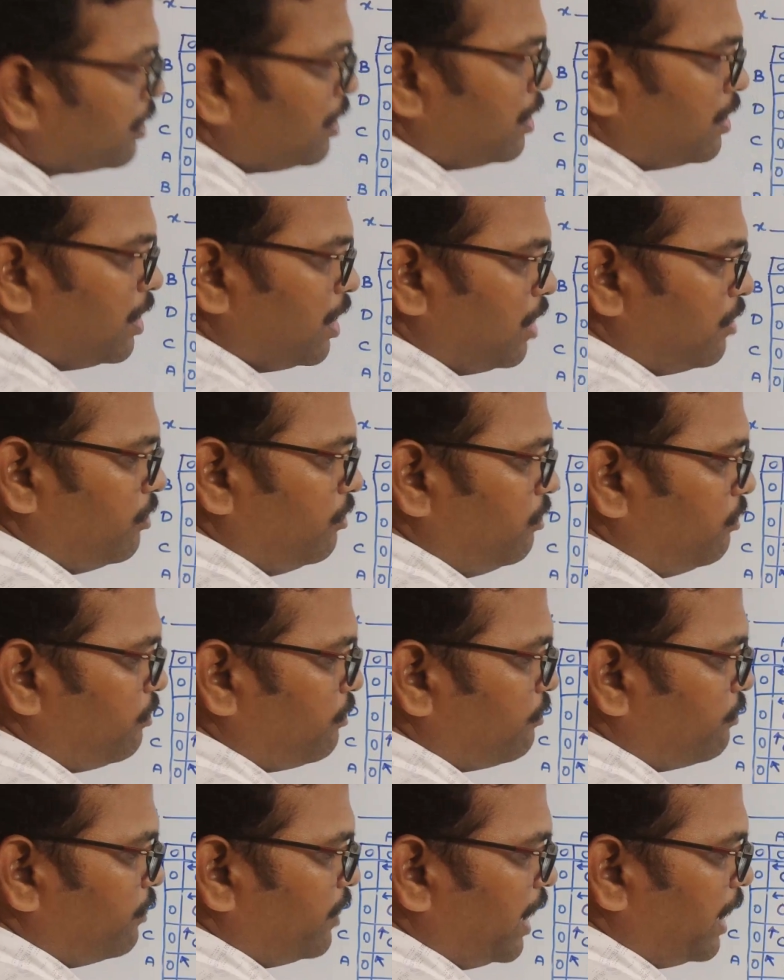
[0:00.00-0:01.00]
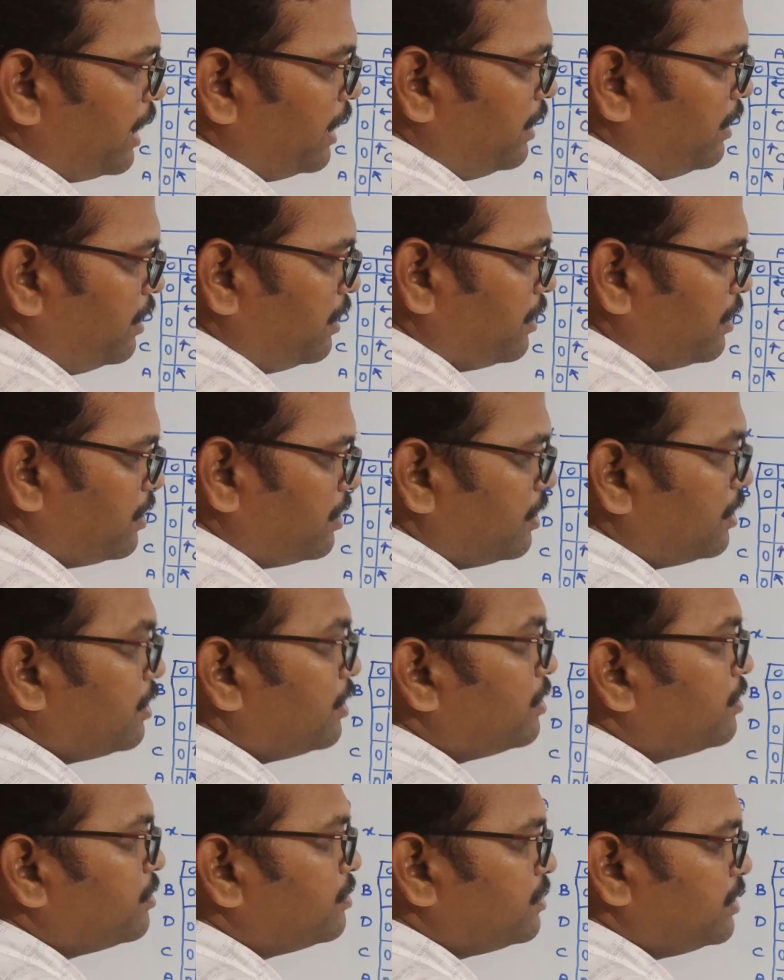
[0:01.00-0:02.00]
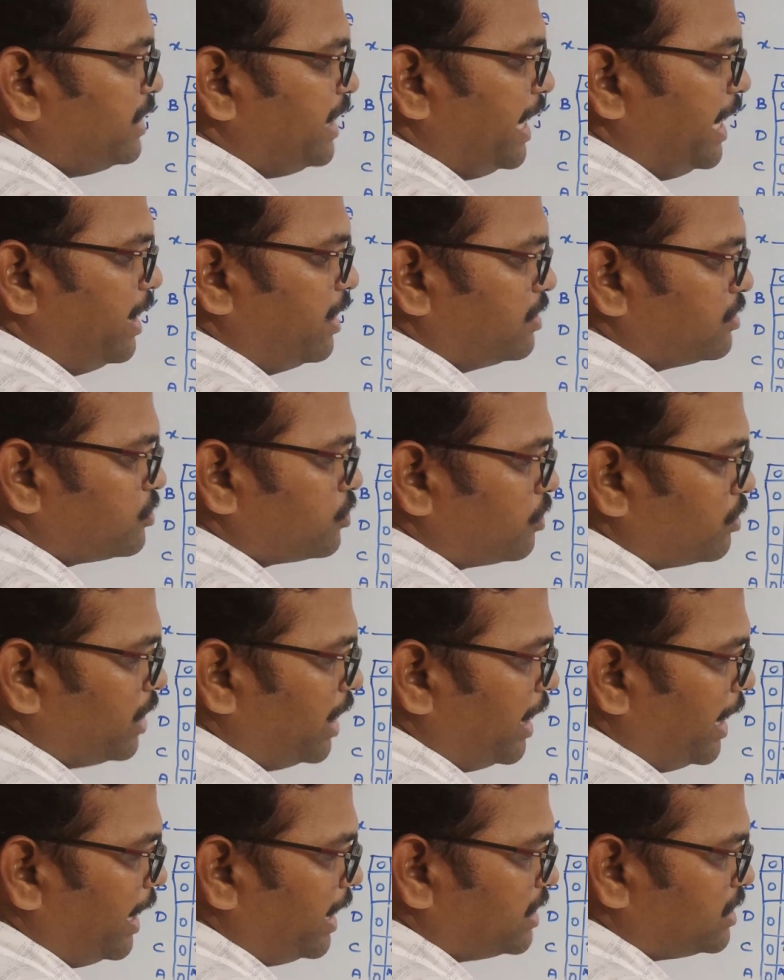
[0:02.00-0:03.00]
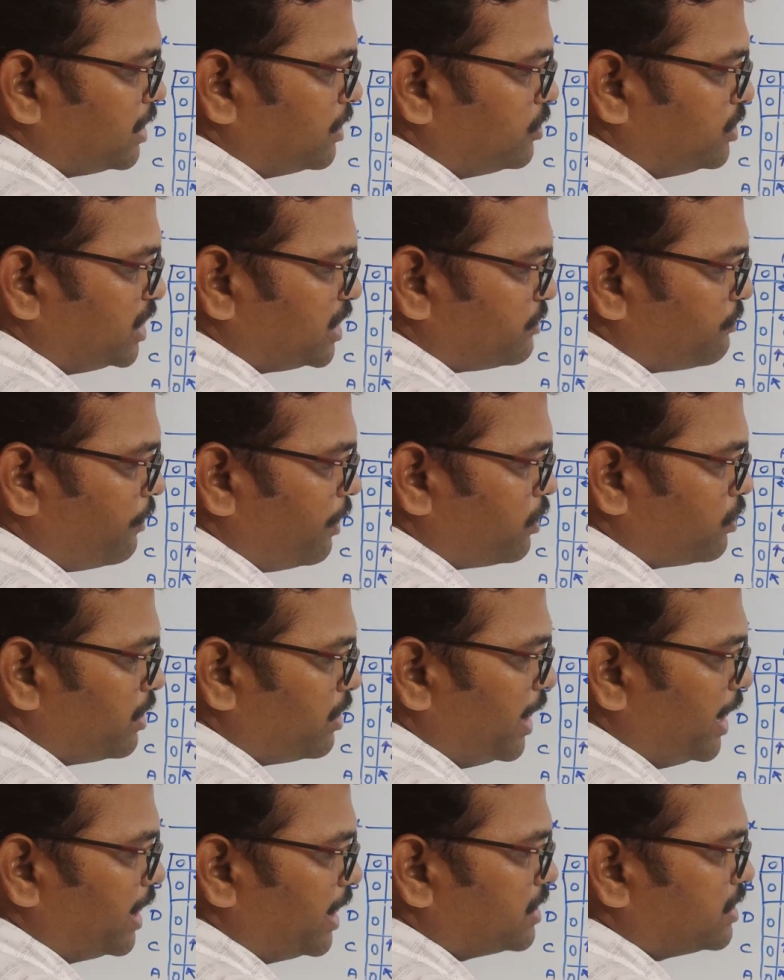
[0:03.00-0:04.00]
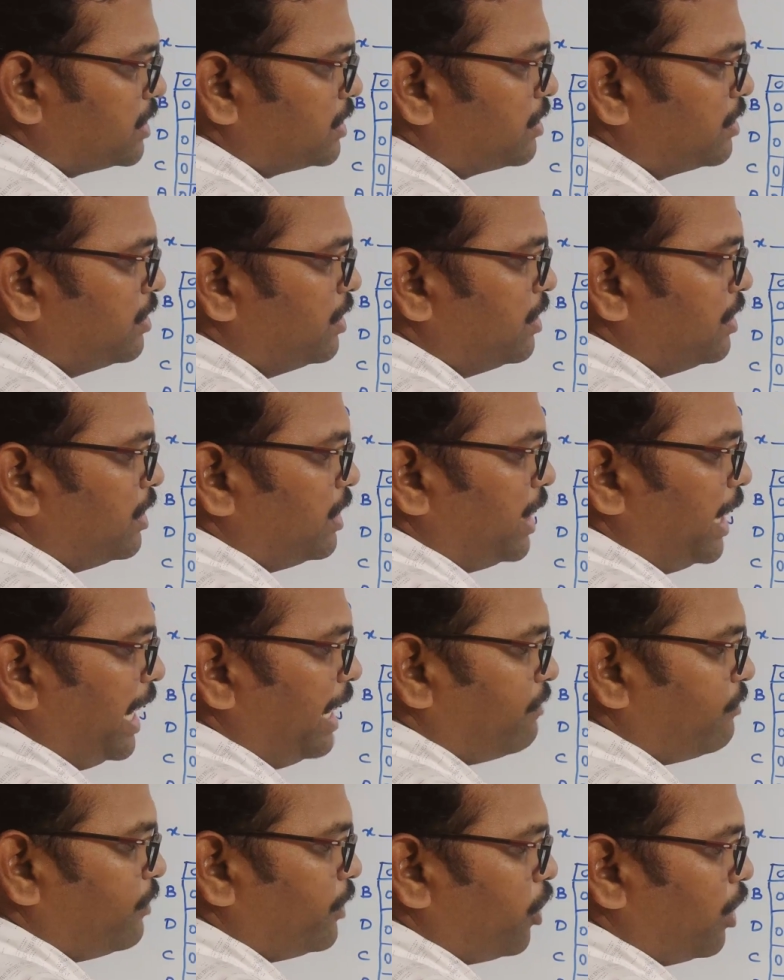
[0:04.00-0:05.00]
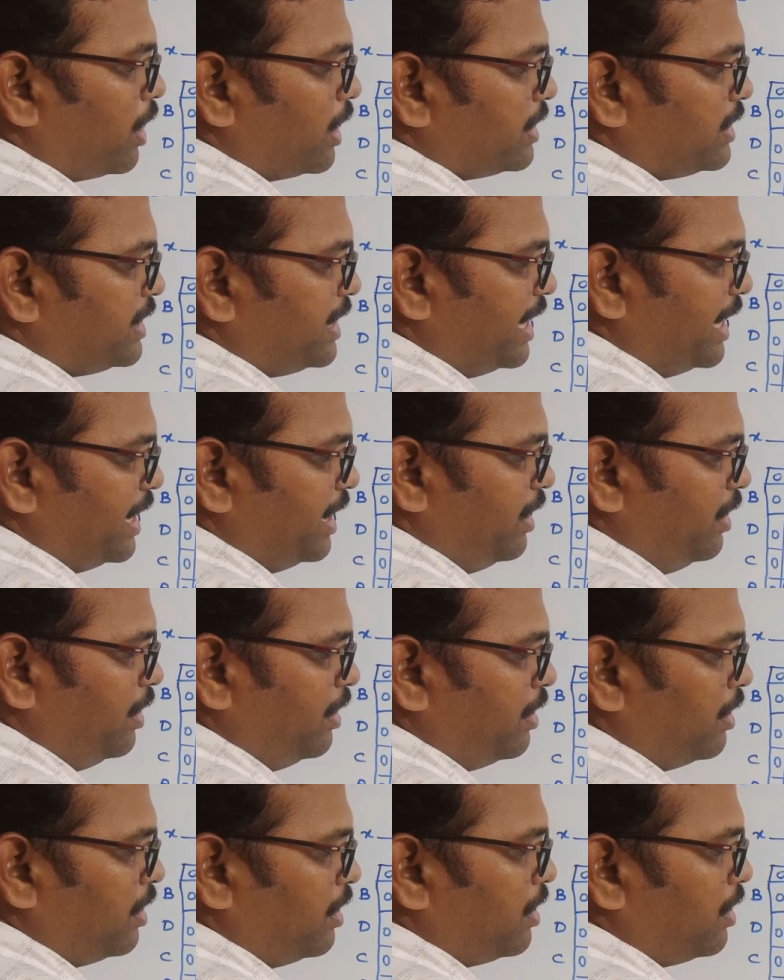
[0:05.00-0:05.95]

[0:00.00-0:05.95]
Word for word: Now we are at A. So the direction, just follow the direction. And we got a three.